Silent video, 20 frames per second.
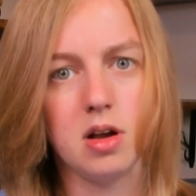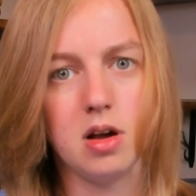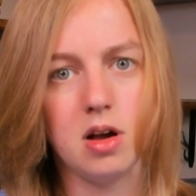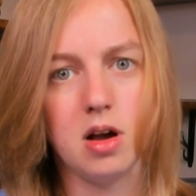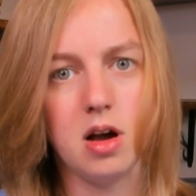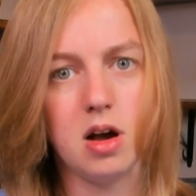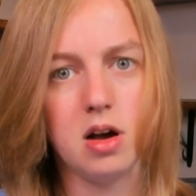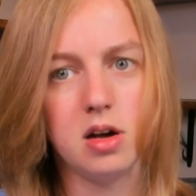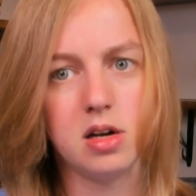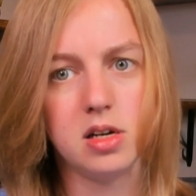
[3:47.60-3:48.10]

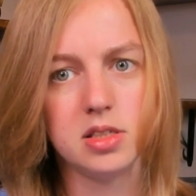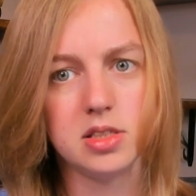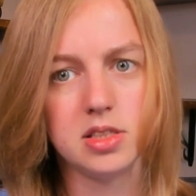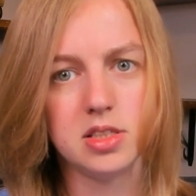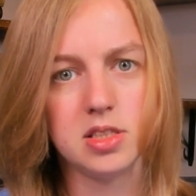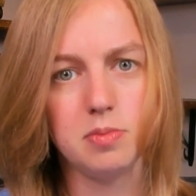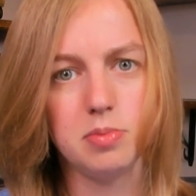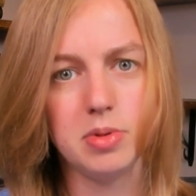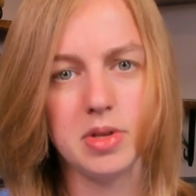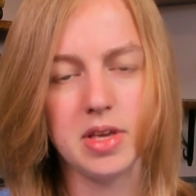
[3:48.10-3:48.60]
are
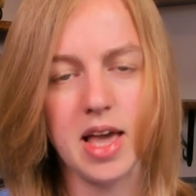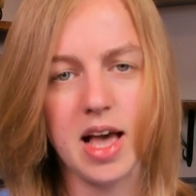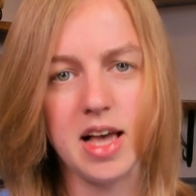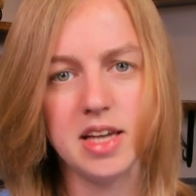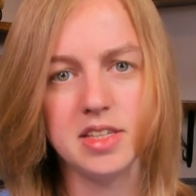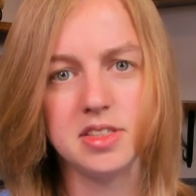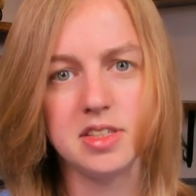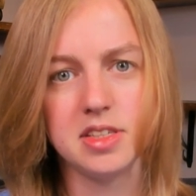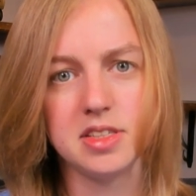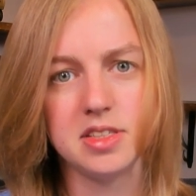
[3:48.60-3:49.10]
simply
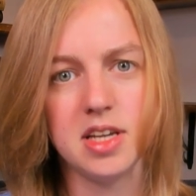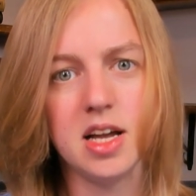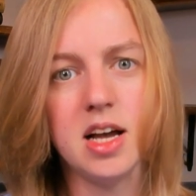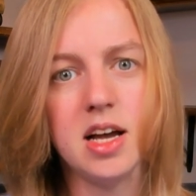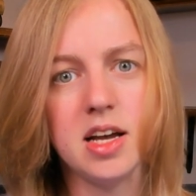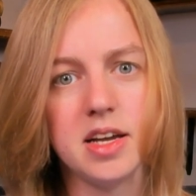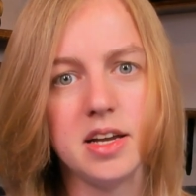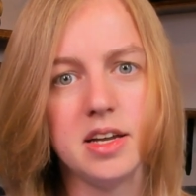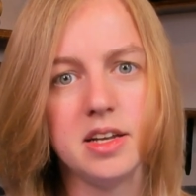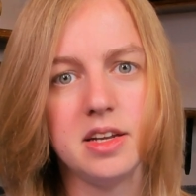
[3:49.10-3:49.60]
cast
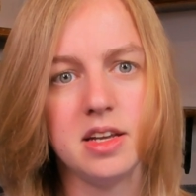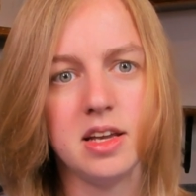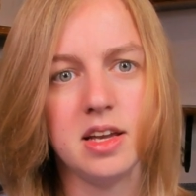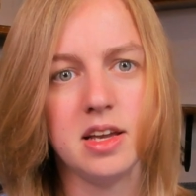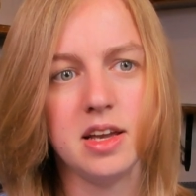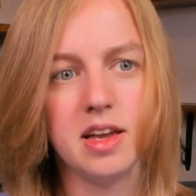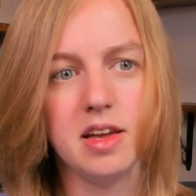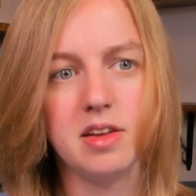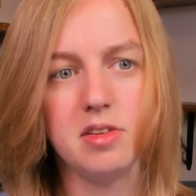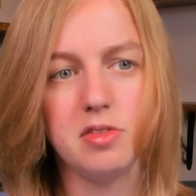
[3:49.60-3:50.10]
aside
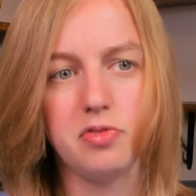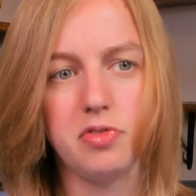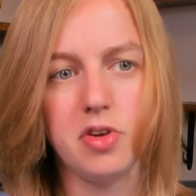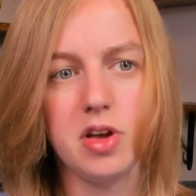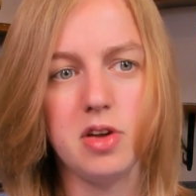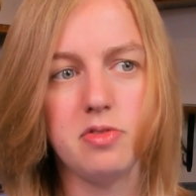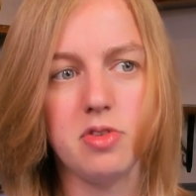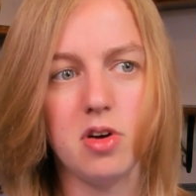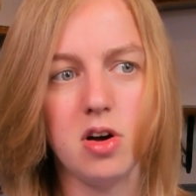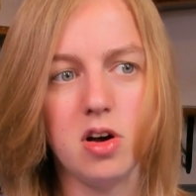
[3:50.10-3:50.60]
in
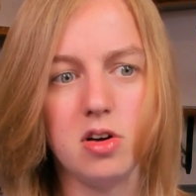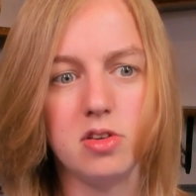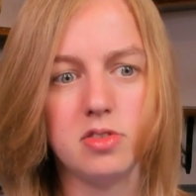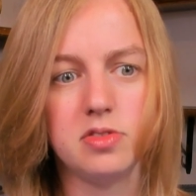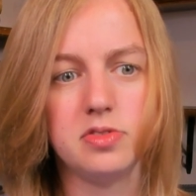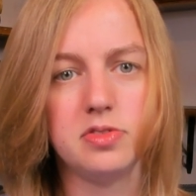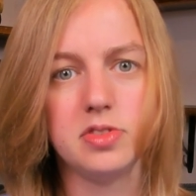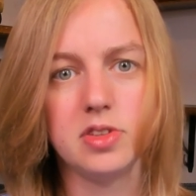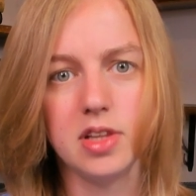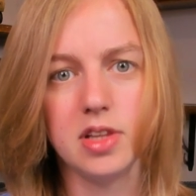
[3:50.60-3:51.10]
favor
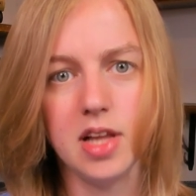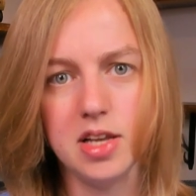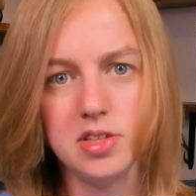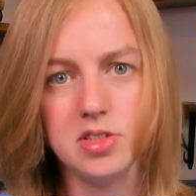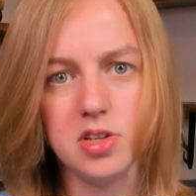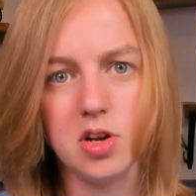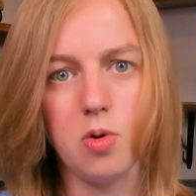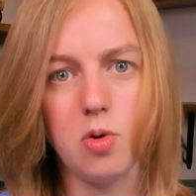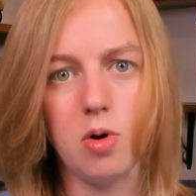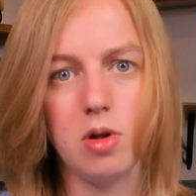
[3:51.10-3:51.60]
of
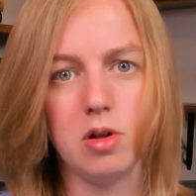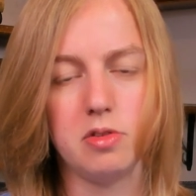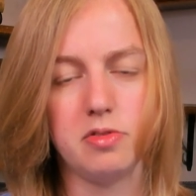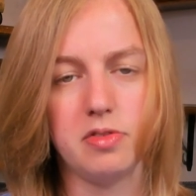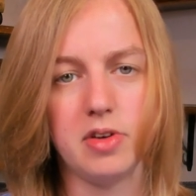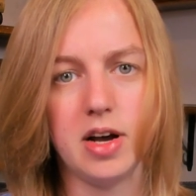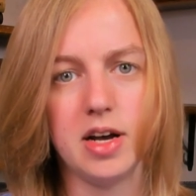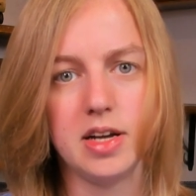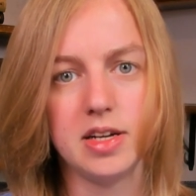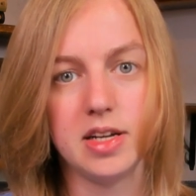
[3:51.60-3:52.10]
lesser
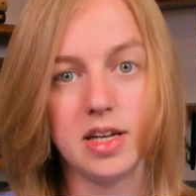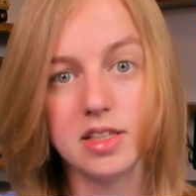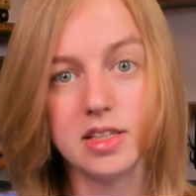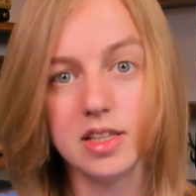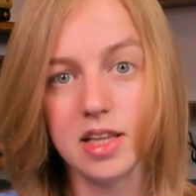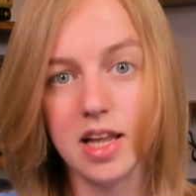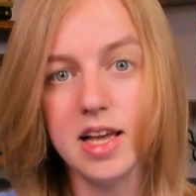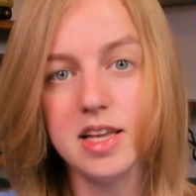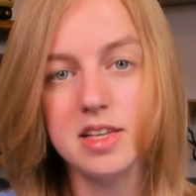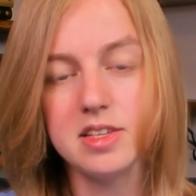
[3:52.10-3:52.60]
qualified and
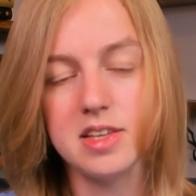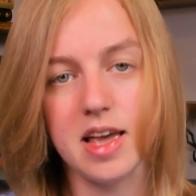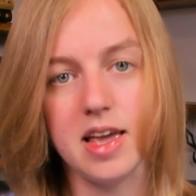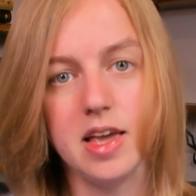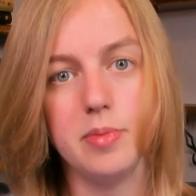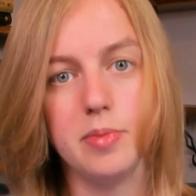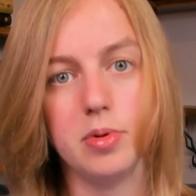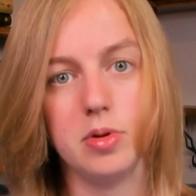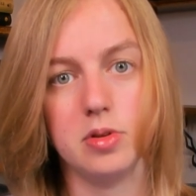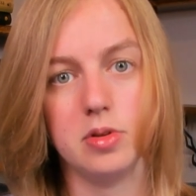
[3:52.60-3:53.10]
less
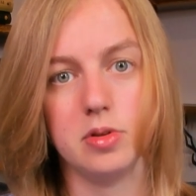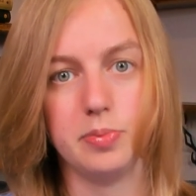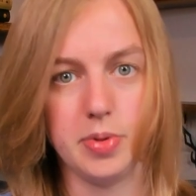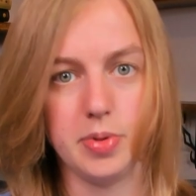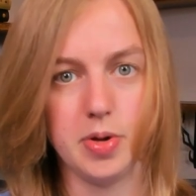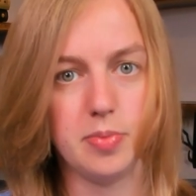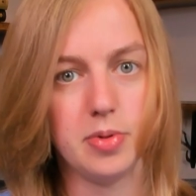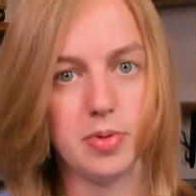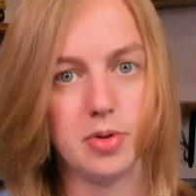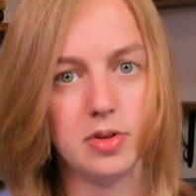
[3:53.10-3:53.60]
able
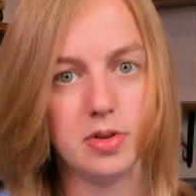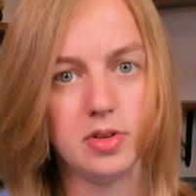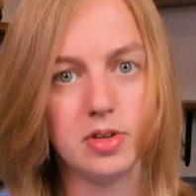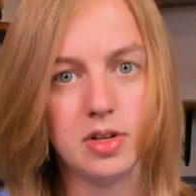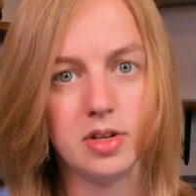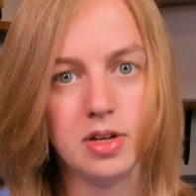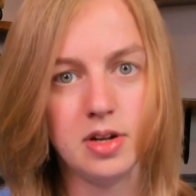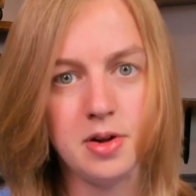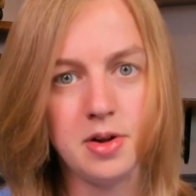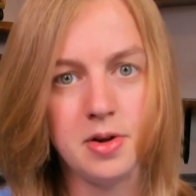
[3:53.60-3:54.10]
people.
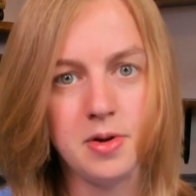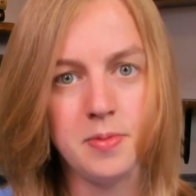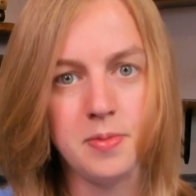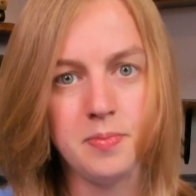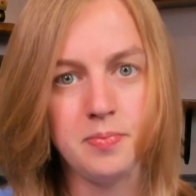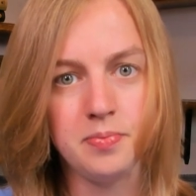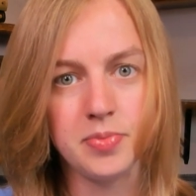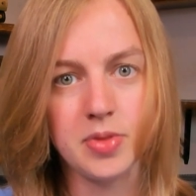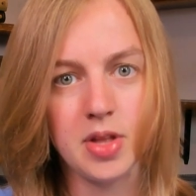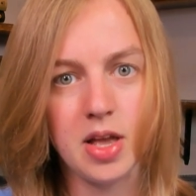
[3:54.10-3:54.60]

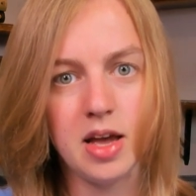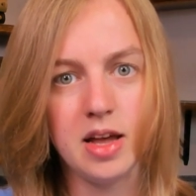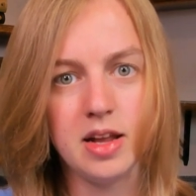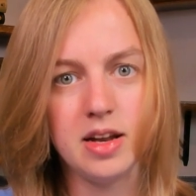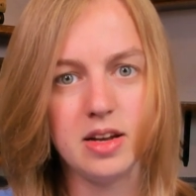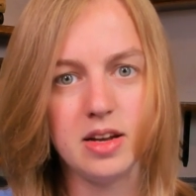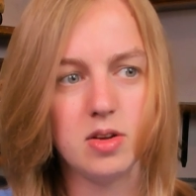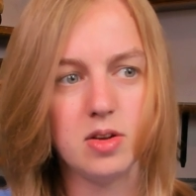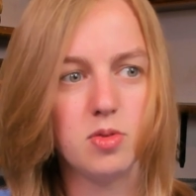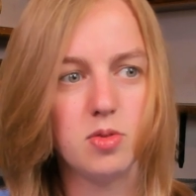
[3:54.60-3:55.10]

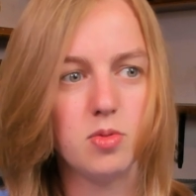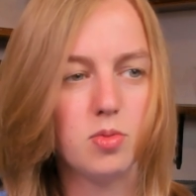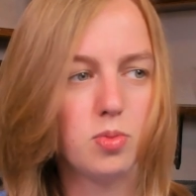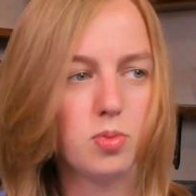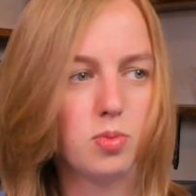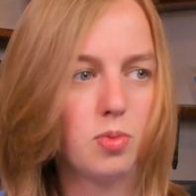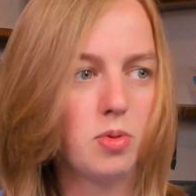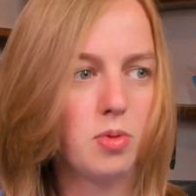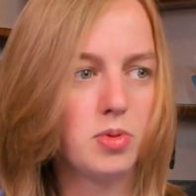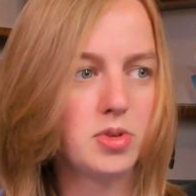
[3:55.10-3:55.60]
And
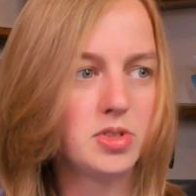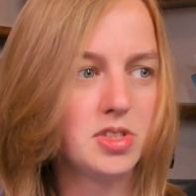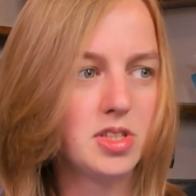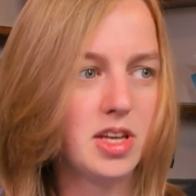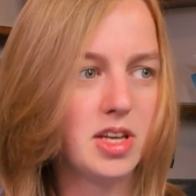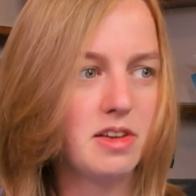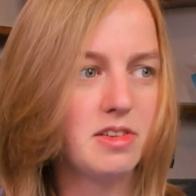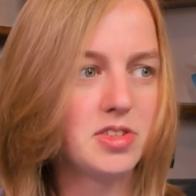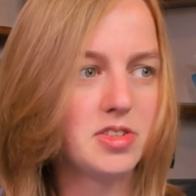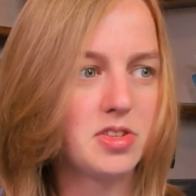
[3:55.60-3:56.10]
what we see
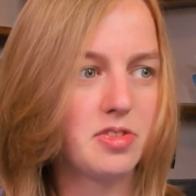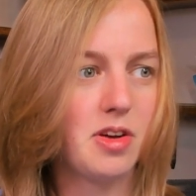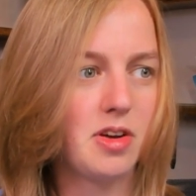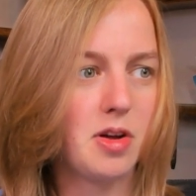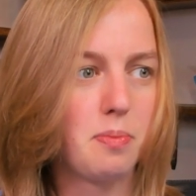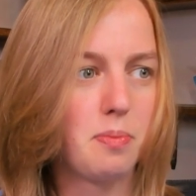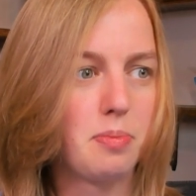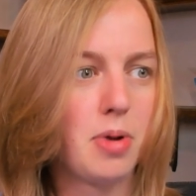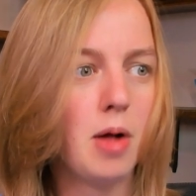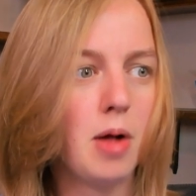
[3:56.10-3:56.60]
here is a very
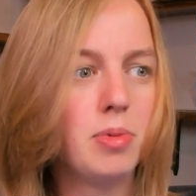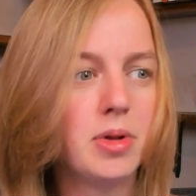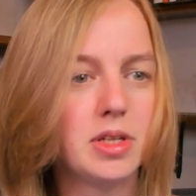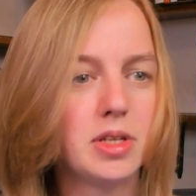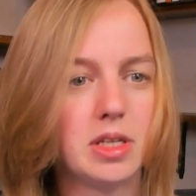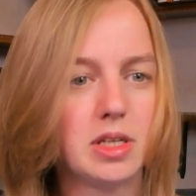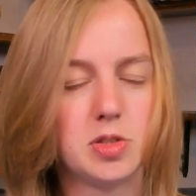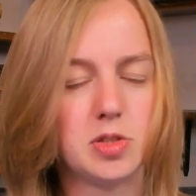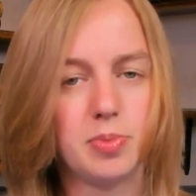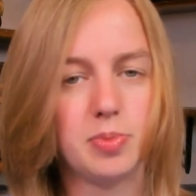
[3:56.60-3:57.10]

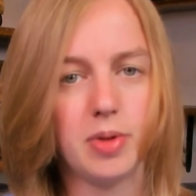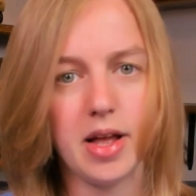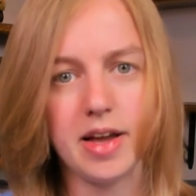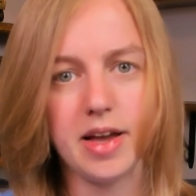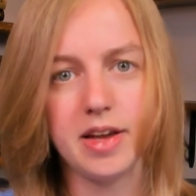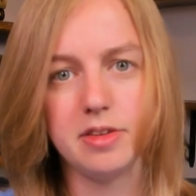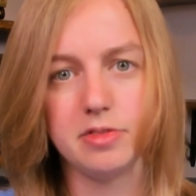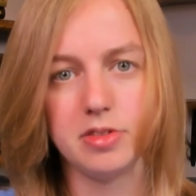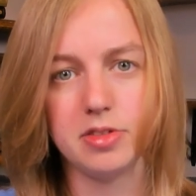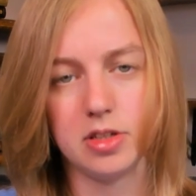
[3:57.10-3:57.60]
public
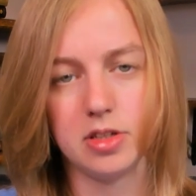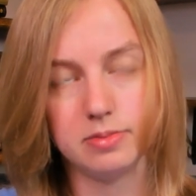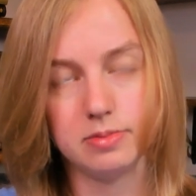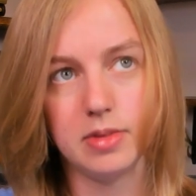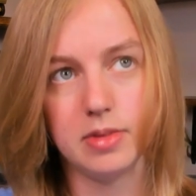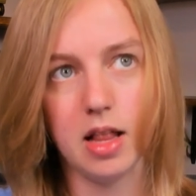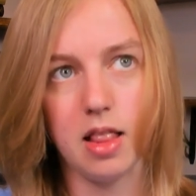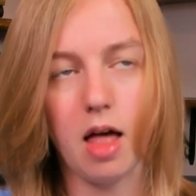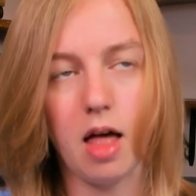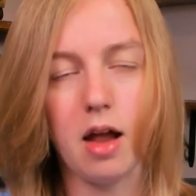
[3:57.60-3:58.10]
display for
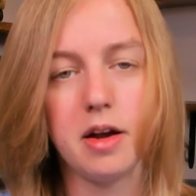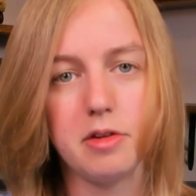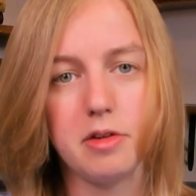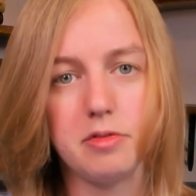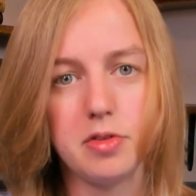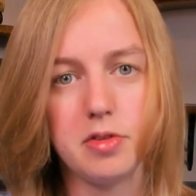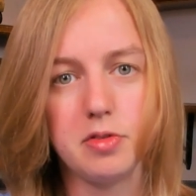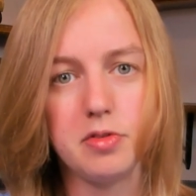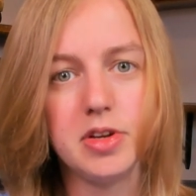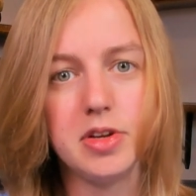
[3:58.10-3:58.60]
a lot of
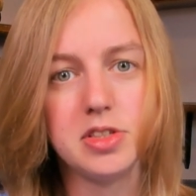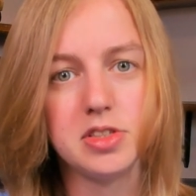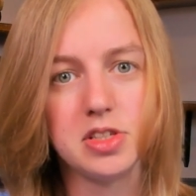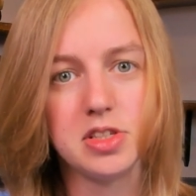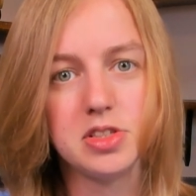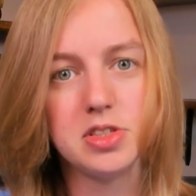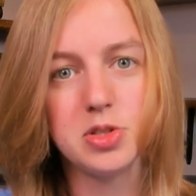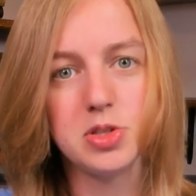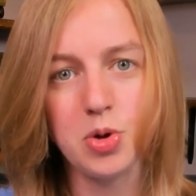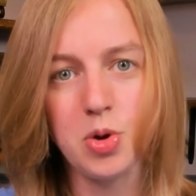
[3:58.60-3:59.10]
different
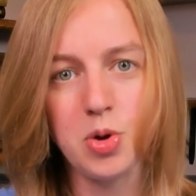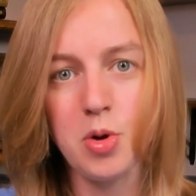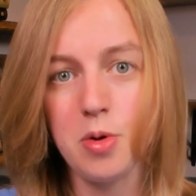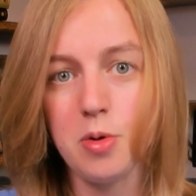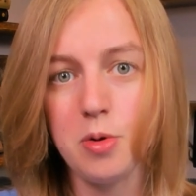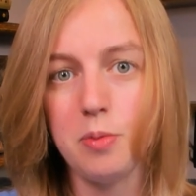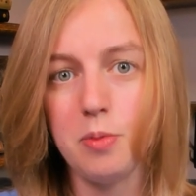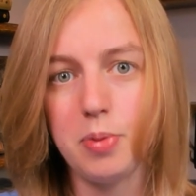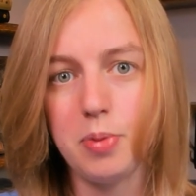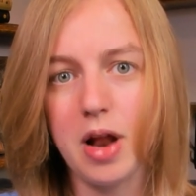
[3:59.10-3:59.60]
reasons,
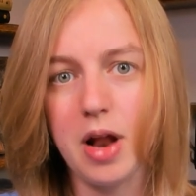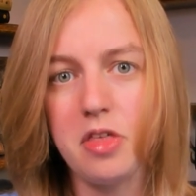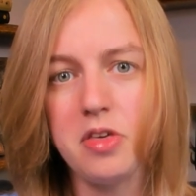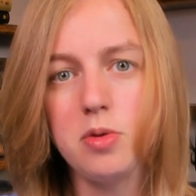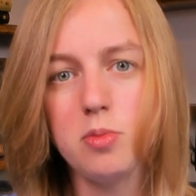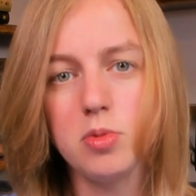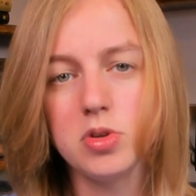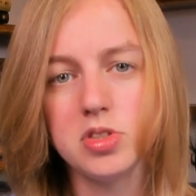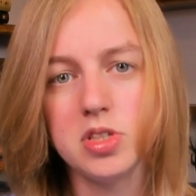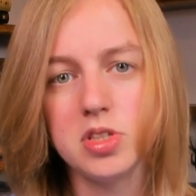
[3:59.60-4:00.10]
but I
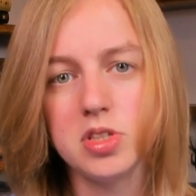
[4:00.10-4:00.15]
think we'll see